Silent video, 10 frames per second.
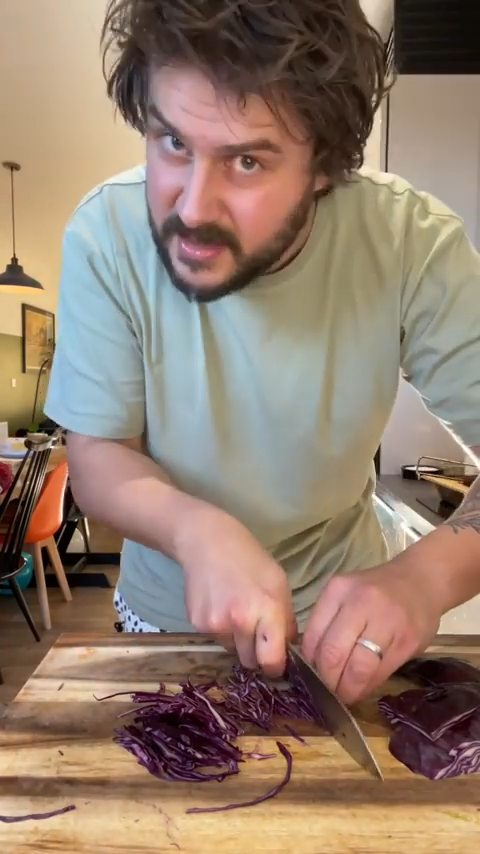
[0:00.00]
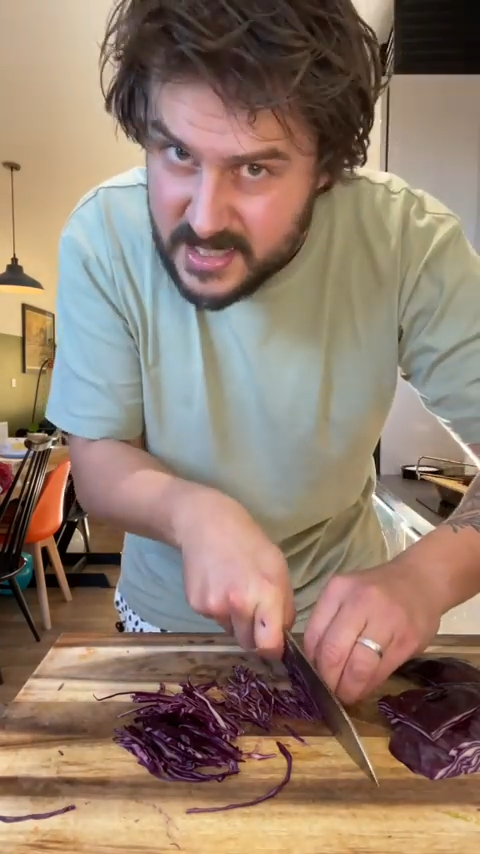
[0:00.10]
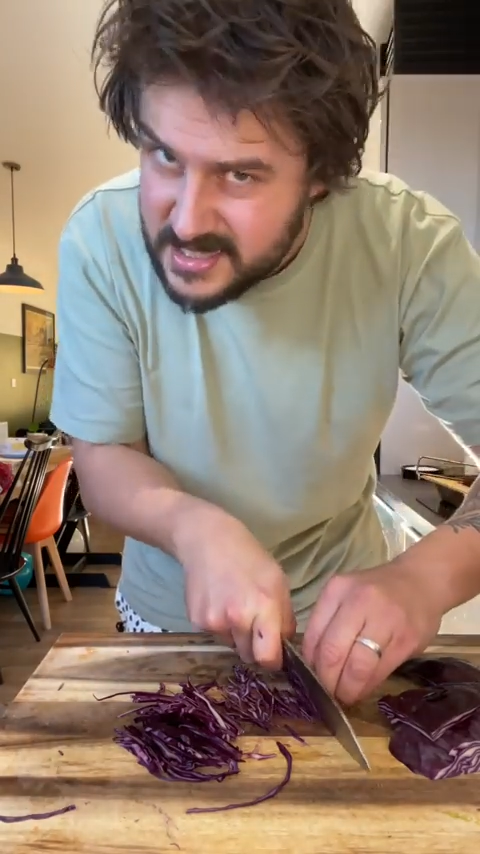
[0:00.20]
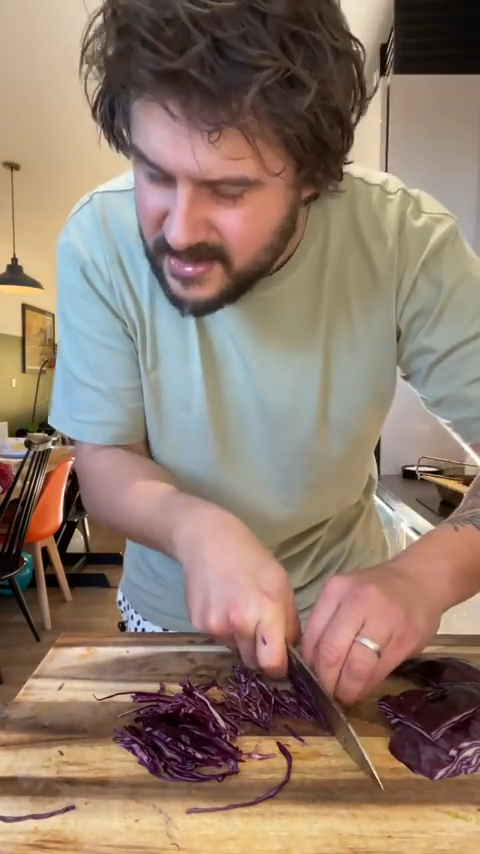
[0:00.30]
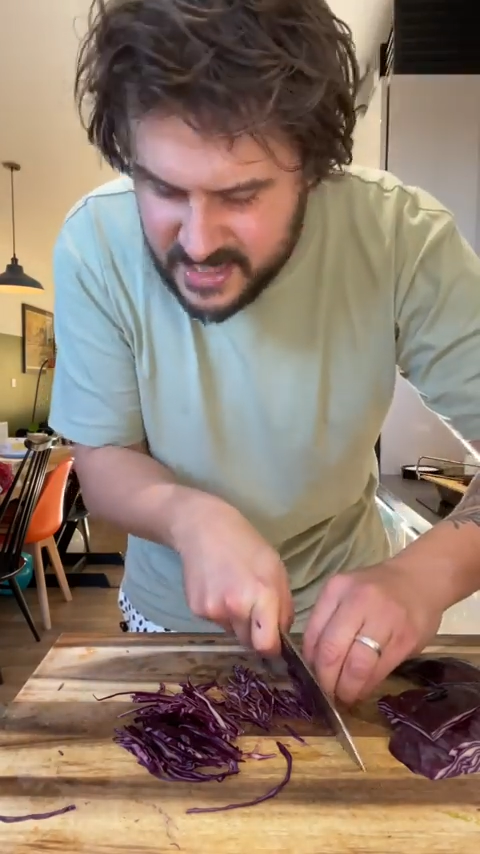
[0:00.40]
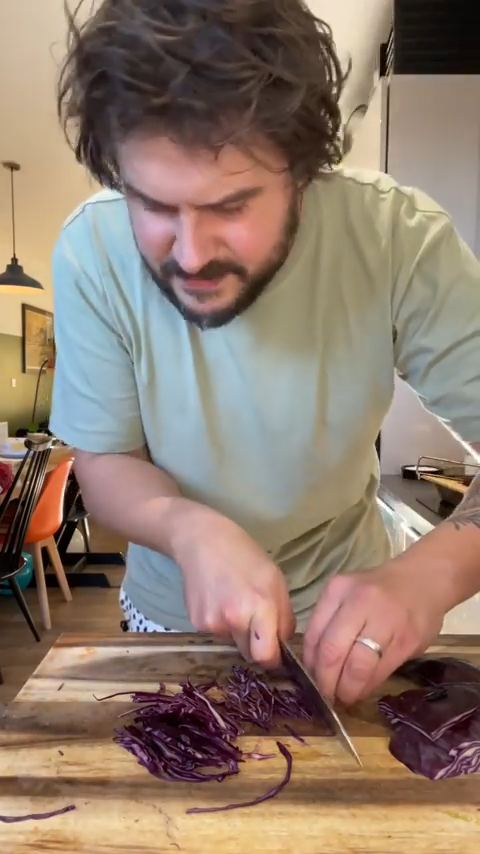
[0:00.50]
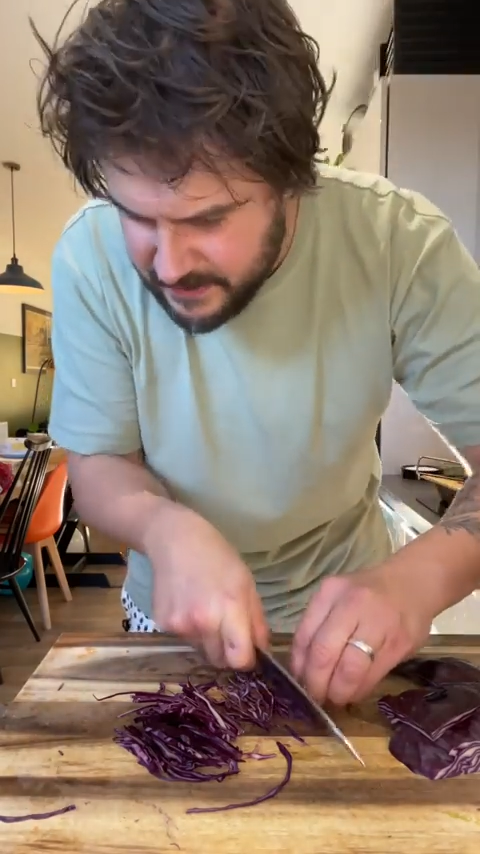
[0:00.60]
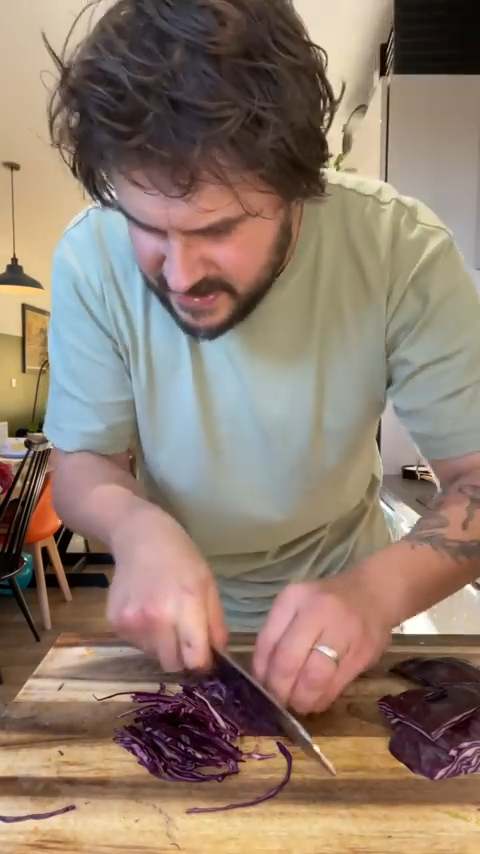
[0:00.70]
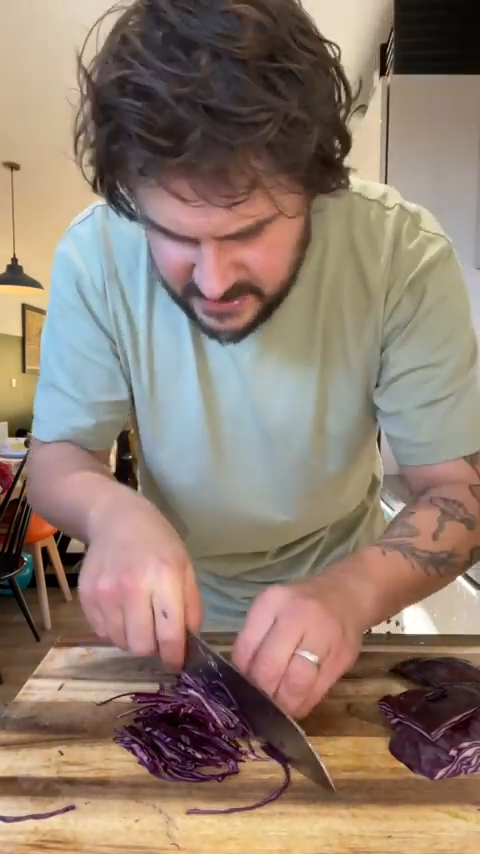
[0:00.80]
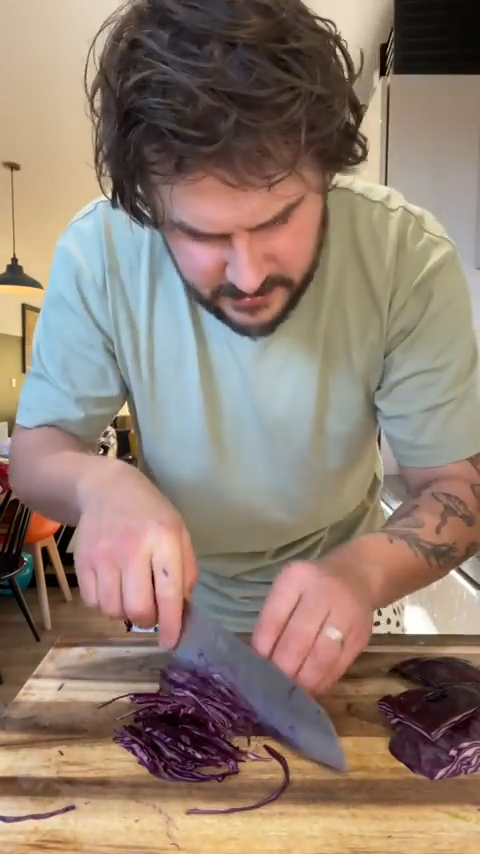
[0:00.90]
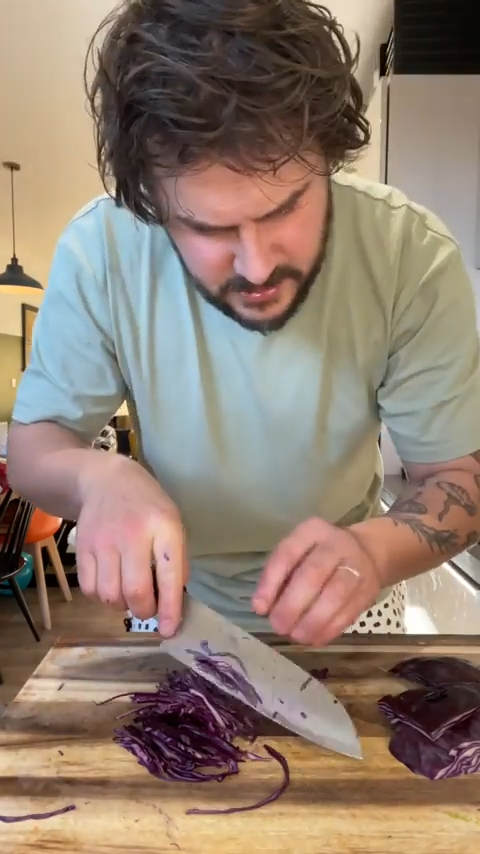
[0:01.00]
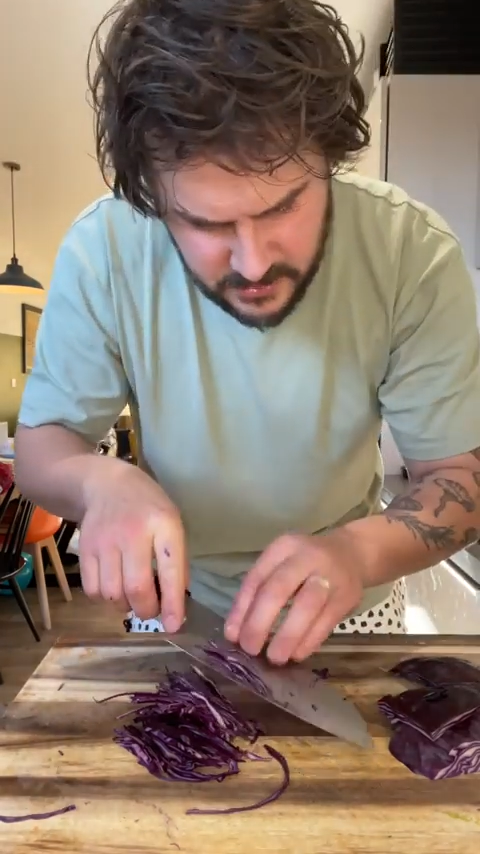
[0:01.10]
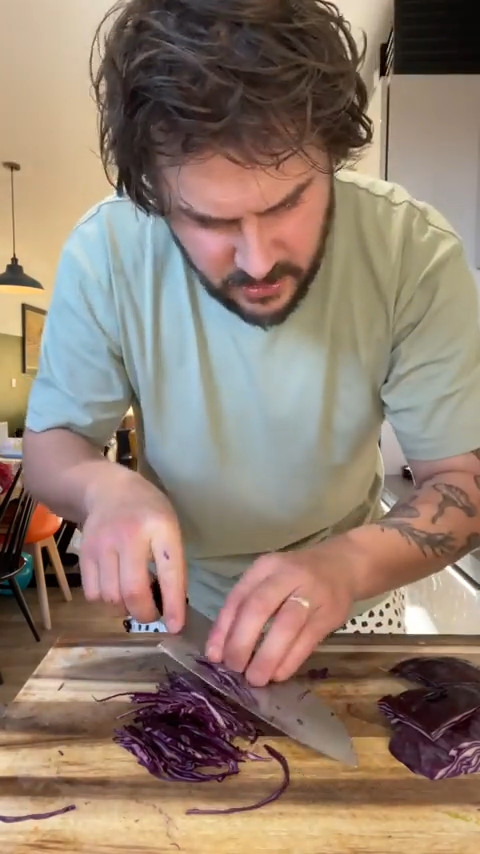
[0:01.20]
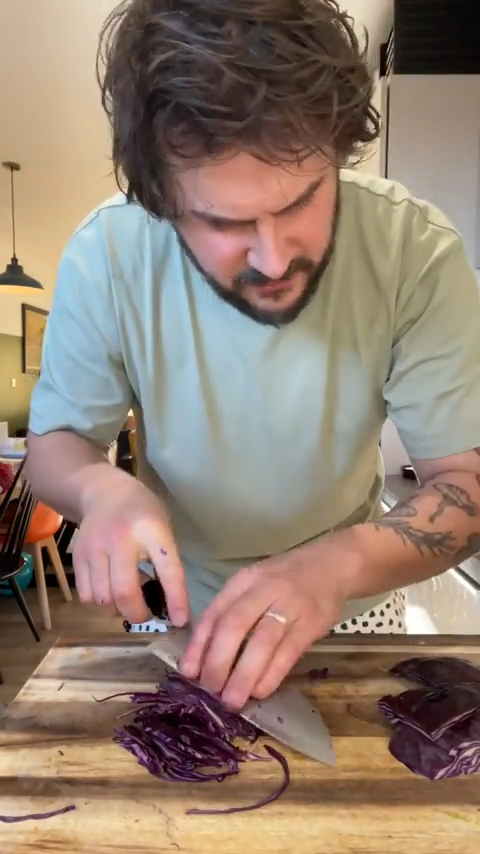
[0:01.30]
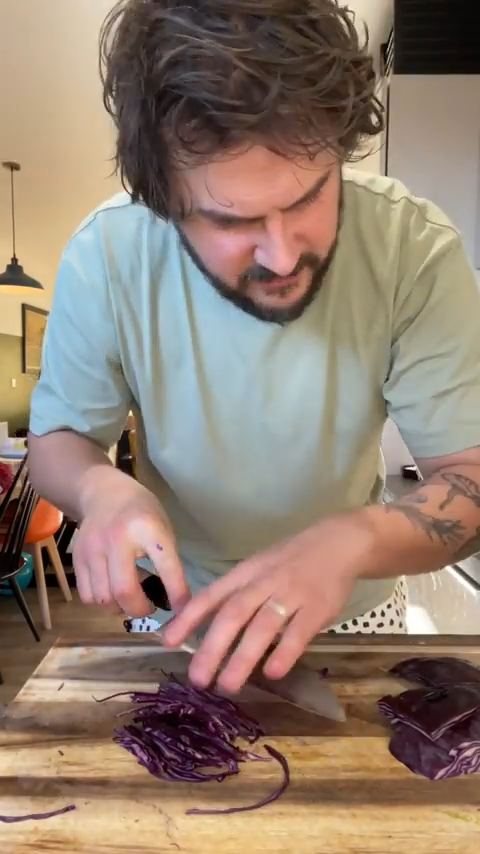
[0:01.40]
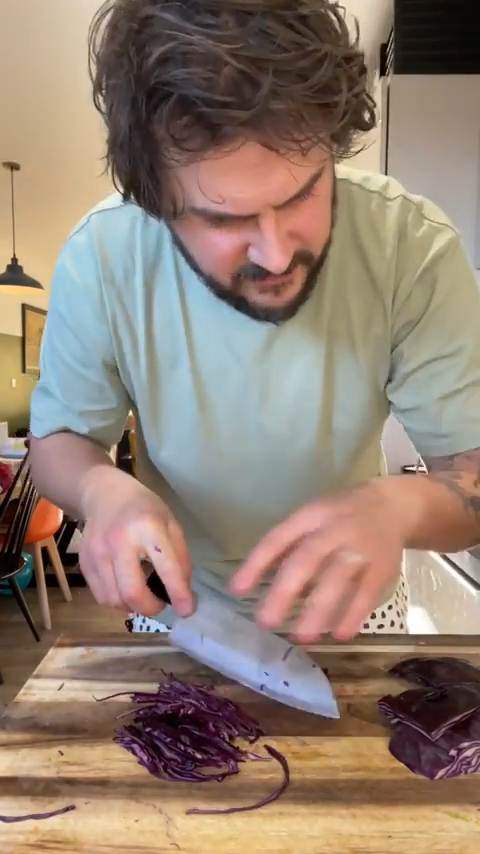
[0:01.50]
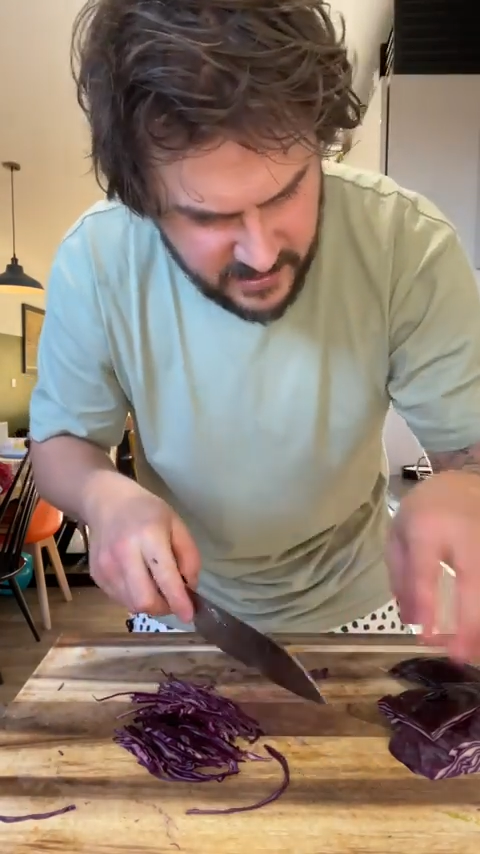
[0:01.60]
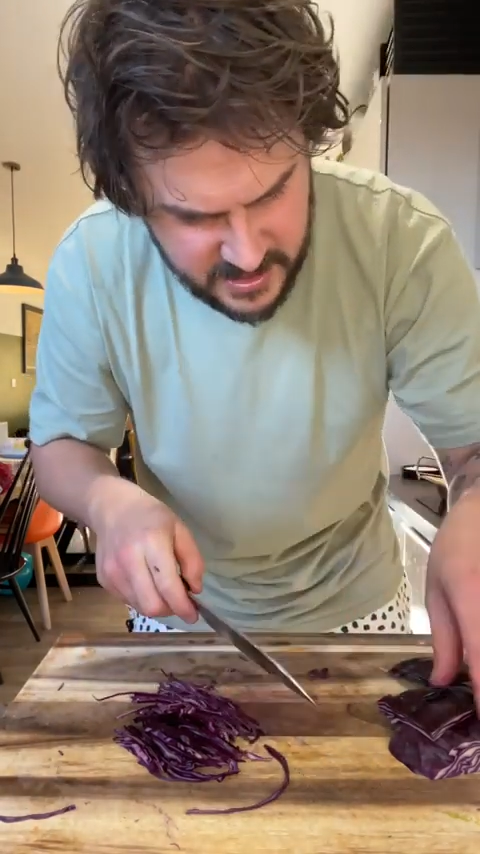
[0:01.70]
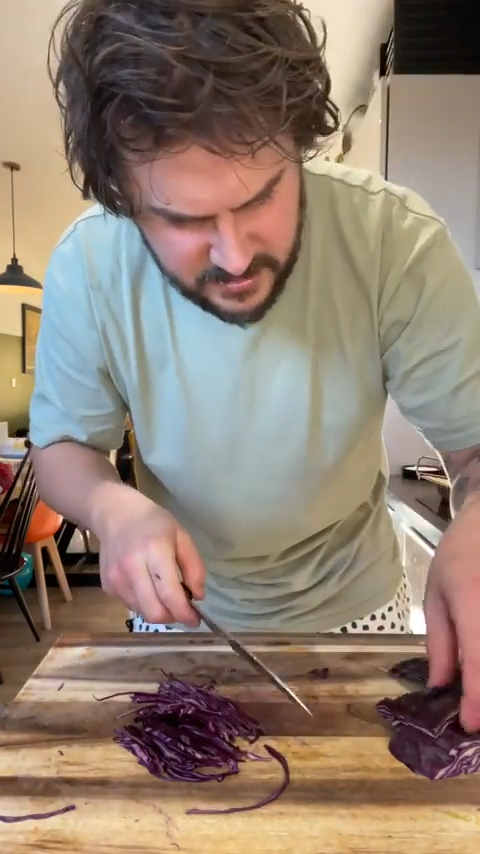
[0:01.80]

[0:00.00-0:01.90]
Kids don't need to be picked up to school from free,